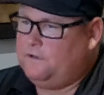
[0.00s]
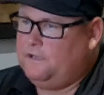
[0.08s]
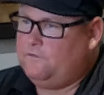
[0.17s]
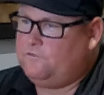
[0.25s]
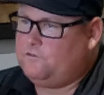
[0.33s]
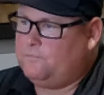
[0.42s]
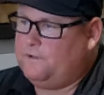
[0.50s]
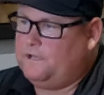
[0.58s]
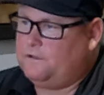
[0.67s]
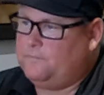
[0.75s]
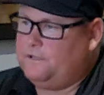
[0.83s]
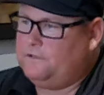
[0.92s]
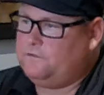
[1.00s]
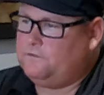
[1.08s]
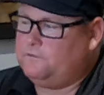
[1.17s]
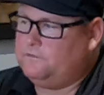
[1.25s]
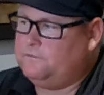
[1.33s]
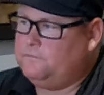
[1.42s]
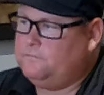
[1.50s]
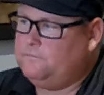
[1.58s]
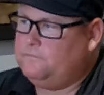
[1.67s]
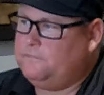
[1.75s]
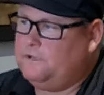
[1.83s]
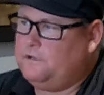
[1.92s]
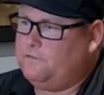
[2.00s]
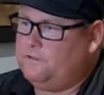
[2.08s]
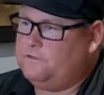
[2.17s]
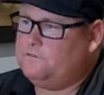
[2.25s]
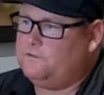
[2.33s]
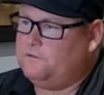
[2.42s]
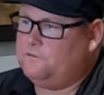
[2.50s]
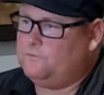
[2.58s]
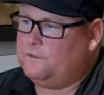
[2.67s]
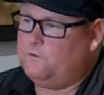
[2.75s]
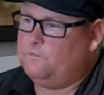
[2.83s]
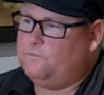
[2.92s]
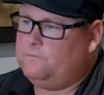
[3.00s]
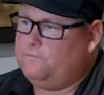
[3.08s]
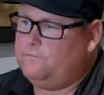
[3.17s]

you can have traumatic mental health incidents without,